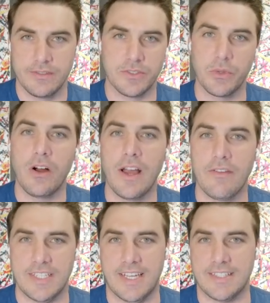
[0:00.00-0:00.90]
So we all have a
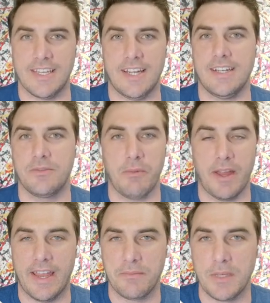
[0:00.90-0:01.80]
tech stack. We might
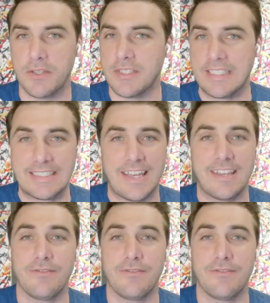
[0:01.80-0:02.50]
be using 10,